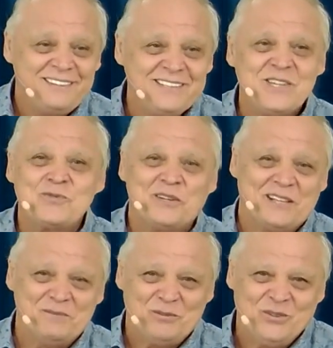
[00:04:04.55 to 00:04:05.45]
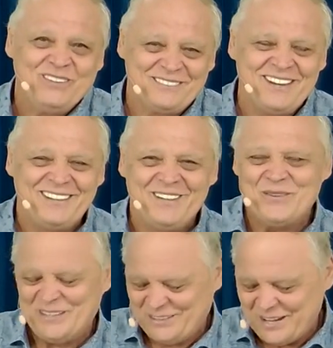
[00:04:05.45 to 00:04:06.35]
This is what I'm doing right
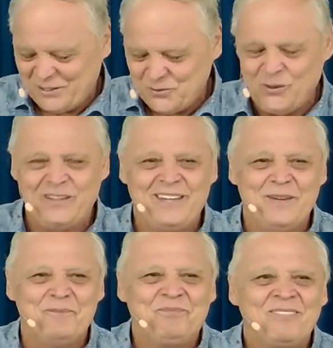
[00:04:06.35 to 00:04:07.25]
now. I told him.